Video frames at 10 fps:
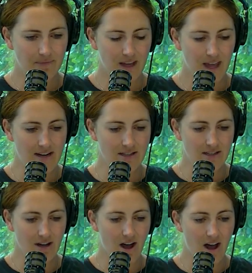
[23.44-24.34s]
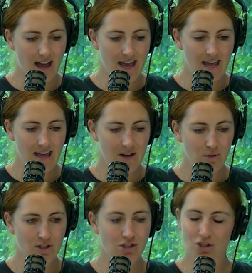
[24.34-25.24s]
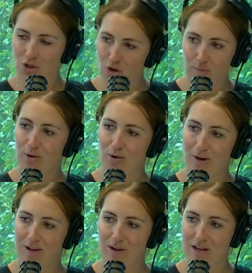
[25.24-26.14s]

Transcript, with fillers: and I was so blown away by you,